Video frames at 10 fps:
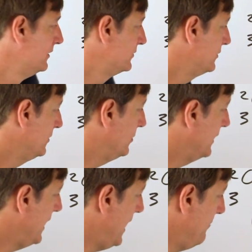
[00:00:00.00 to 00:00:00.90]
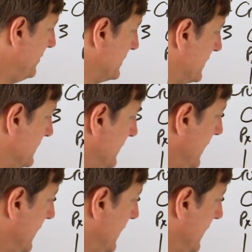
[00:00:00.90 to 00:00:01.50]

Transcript: So what happens is